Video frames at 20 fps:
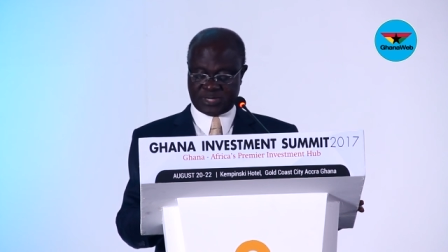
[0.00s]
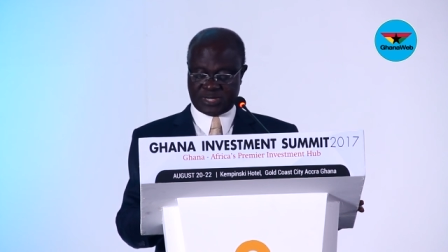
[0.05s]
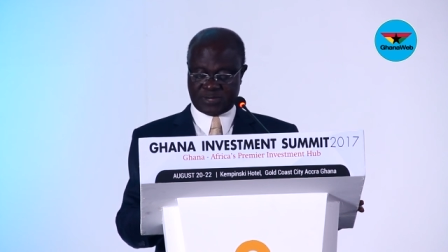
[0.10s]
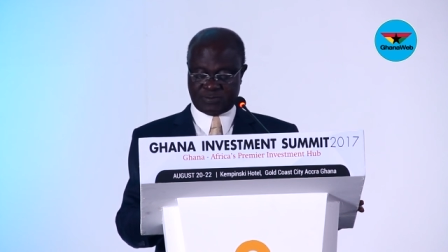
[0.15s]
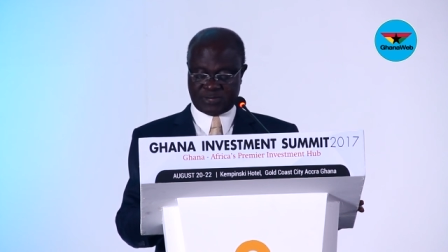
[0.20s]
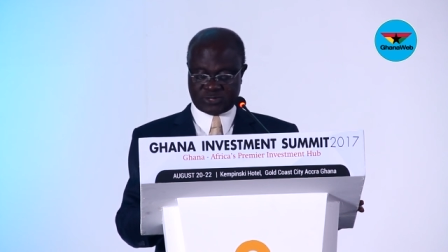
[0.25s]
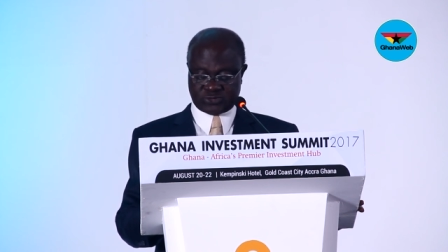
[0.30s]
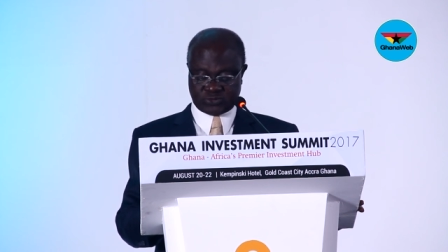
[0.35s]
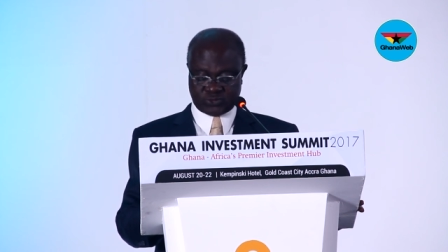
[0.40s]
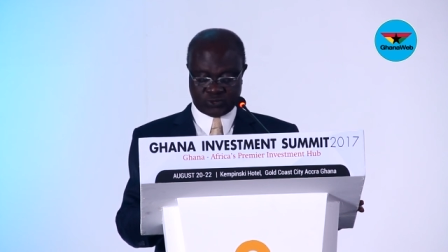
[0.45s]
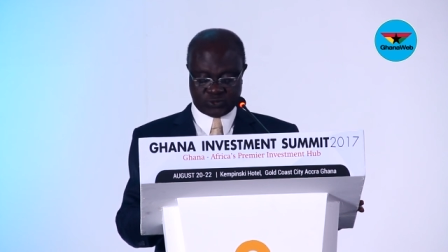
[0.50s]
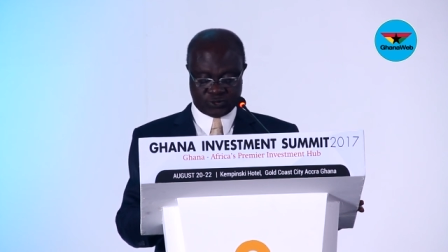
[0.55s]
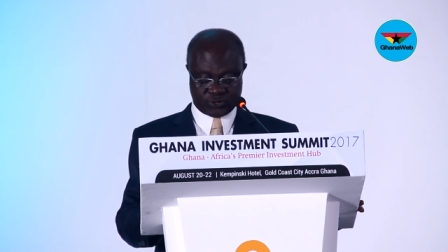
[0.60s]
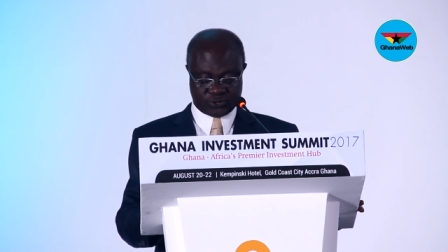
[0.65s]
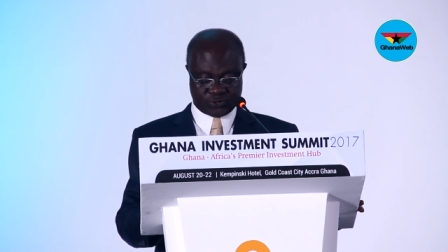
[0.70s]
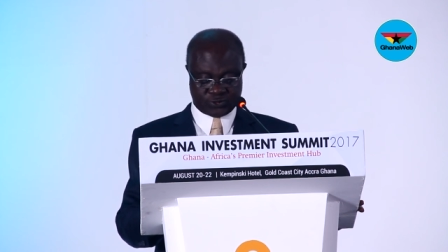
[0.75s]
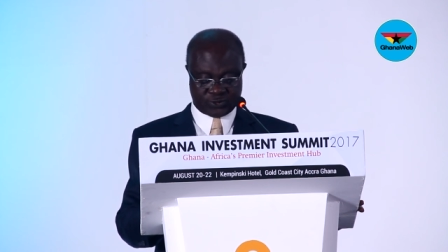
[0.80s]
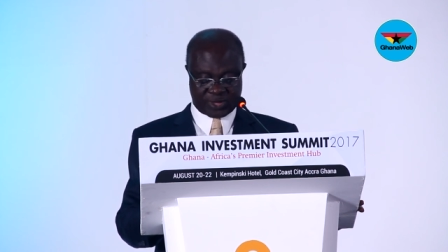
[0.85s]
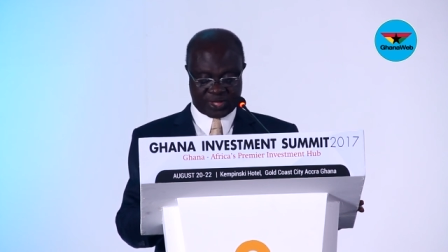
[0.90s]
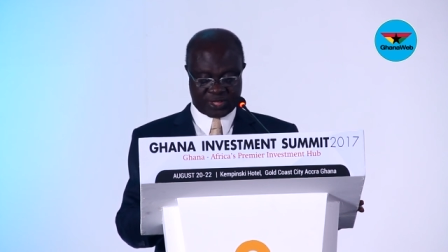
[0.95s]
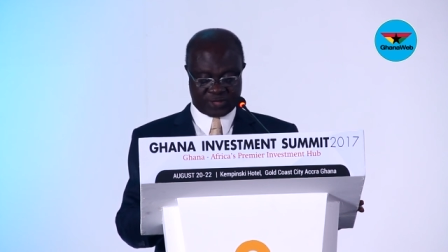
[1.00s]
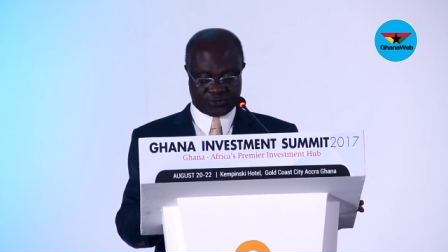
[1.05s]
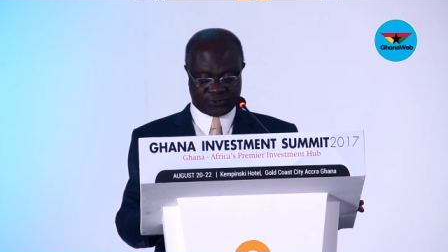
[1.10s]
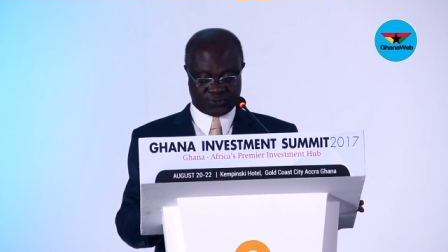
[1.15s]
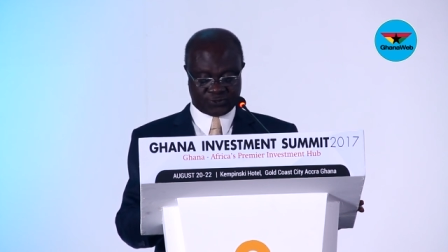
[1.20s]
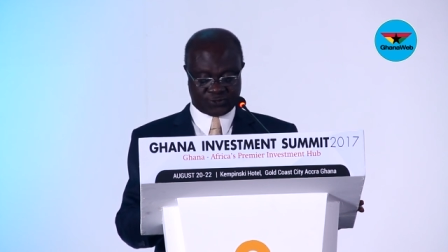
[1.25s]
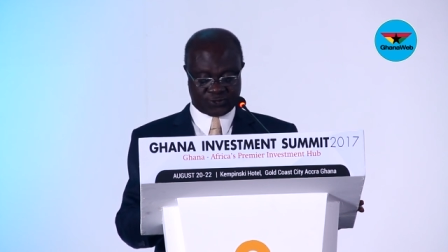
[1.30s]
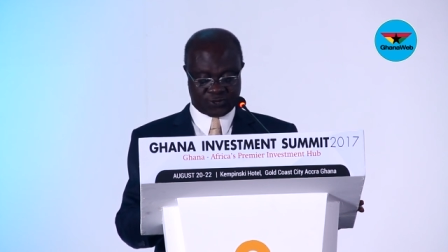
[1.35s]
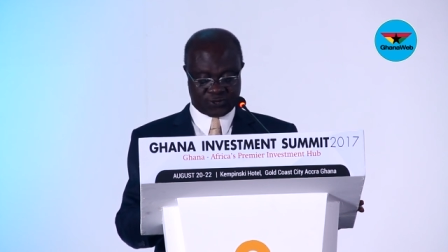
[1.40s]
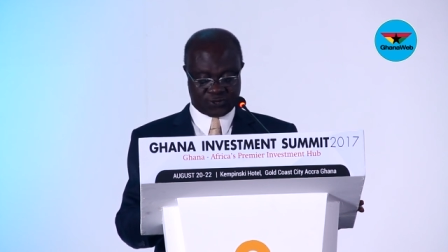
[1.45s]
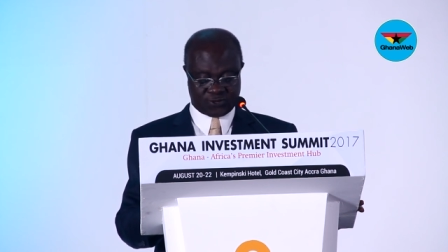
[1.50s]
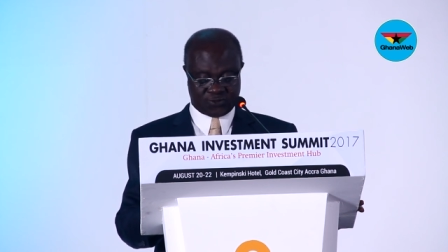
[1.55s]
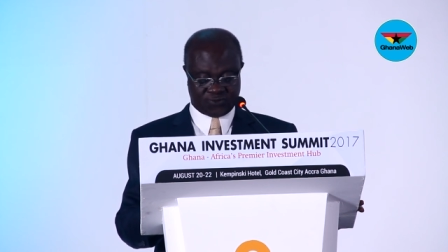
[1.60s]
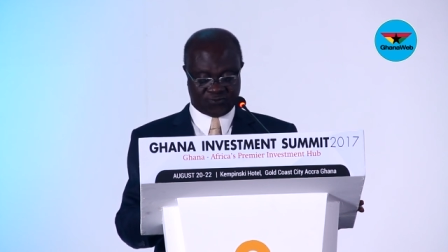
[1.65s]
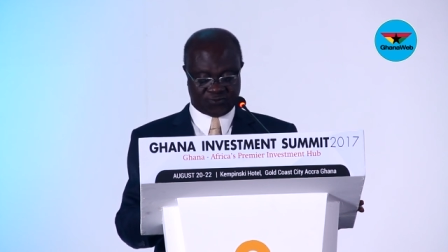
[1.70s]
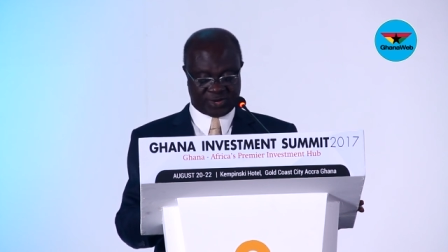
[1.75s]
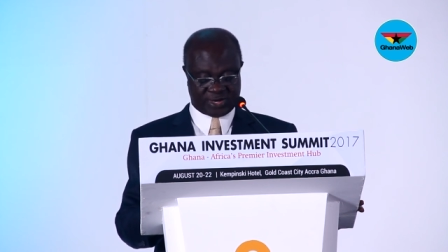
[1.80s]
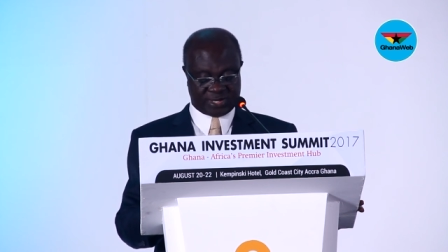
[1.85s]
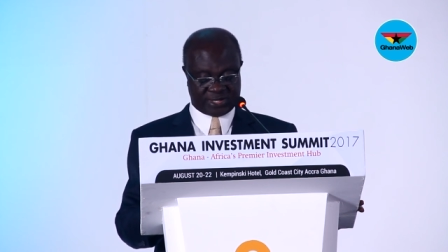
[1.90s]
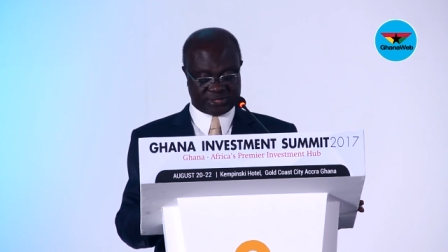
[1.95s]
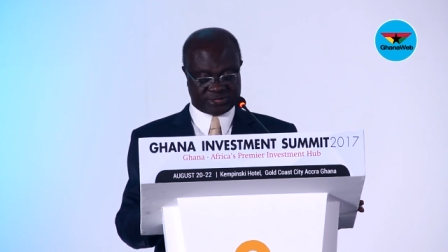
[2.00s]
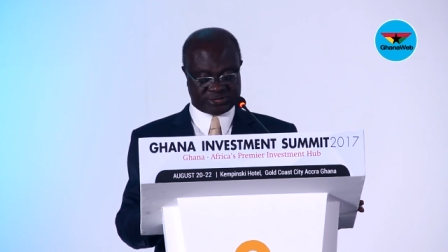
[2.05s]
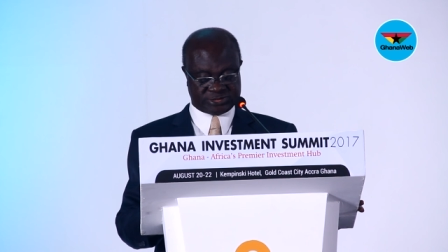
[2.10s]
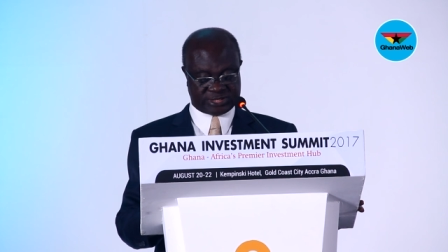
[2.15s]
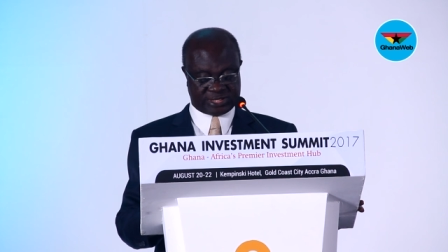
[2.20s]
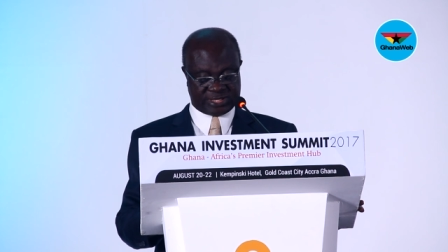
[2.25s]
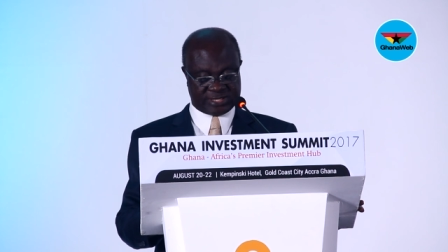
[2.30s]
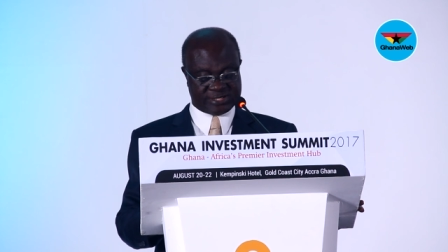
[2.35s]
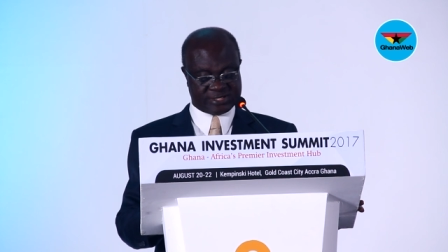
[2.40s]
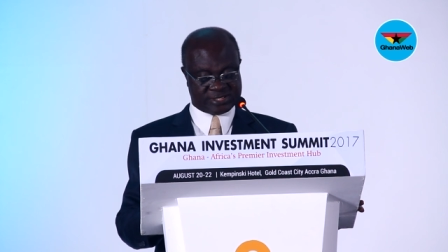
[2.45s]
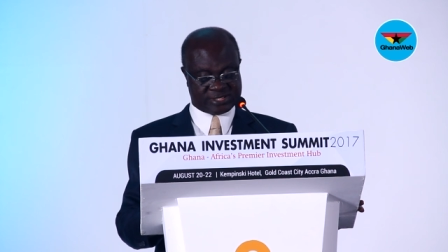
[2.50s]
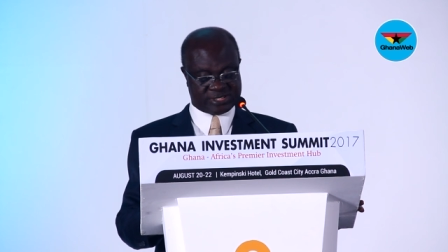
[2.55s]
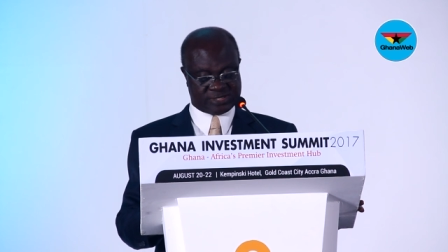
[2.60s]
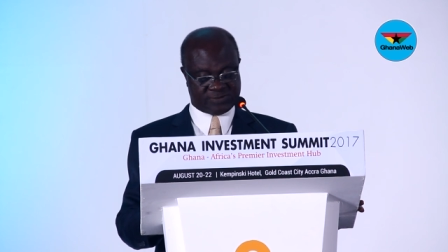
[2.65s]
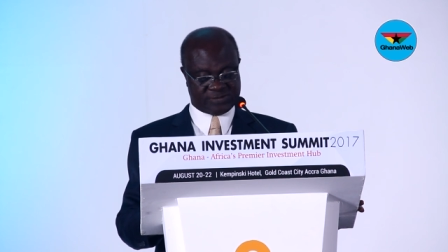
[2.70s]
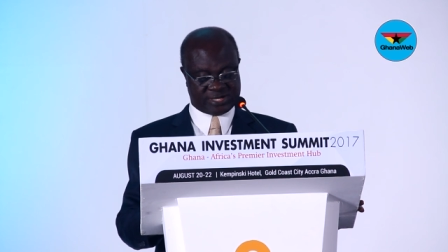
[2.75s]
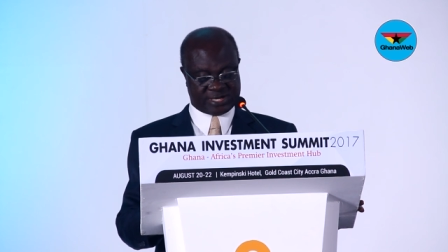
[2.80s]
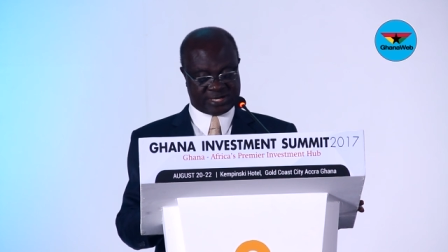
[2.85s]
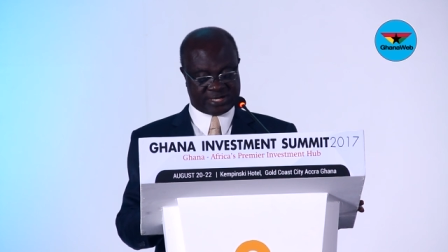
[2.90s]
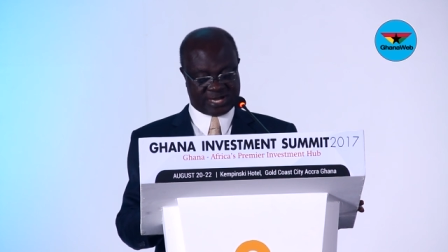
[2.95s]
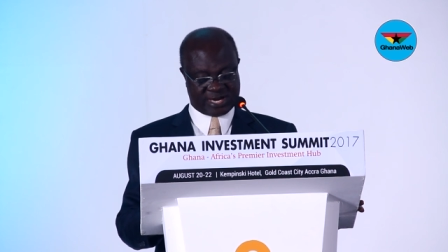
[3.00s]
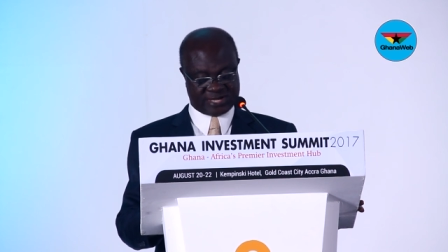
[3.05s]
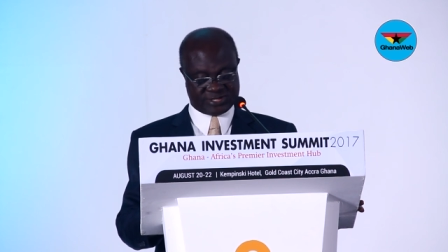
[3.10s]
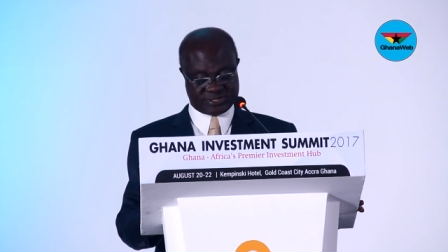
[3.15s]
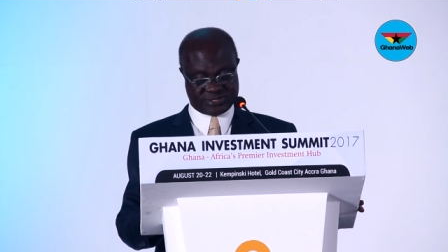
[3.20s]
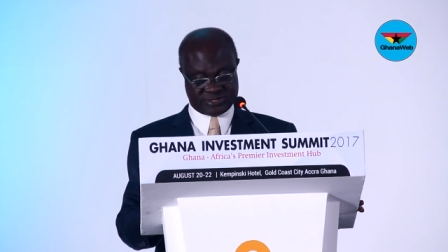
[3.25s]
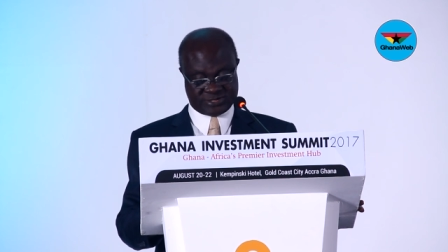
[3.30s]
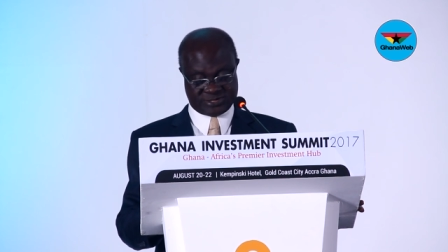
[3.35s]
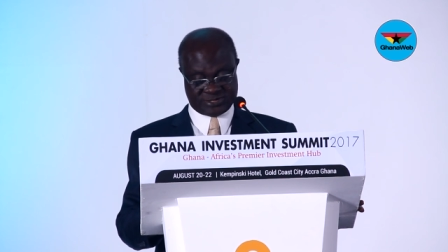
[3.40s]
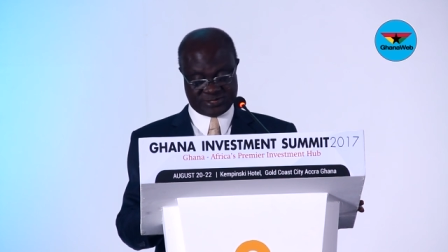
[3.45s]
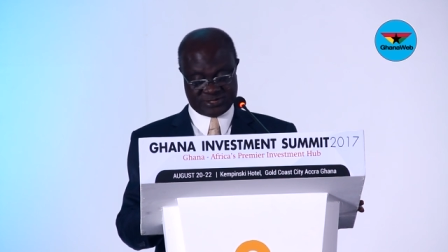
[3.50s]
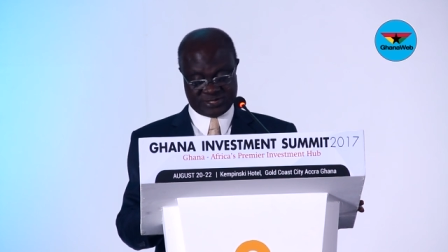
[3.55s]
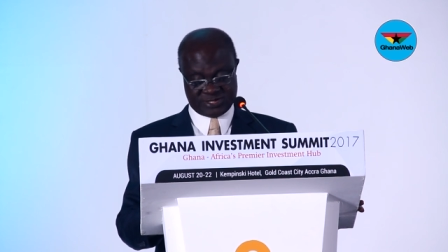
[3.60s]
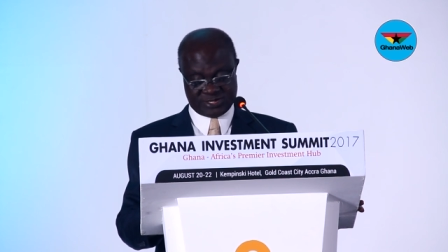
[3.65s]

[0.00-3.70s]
must go through a thorough financial and economic analysis